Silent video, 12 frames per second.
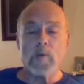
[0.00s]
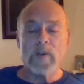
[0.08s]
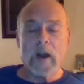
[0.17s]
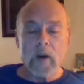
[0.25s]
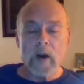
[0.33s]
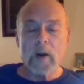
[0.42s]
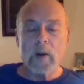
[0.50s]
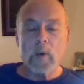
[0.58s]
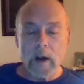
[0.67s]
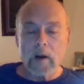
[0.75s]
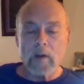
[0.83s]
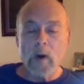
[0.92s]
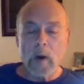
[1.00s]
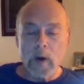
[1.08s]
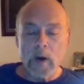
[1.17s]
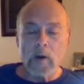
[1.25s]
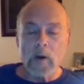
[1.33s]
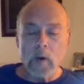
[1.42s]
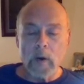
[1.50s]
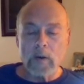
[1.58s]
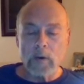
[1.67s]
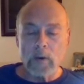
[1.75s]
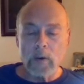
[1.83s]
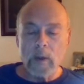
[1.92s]
very aware of what we are going
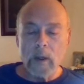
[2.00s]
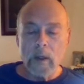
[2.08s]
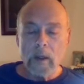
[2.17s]
through.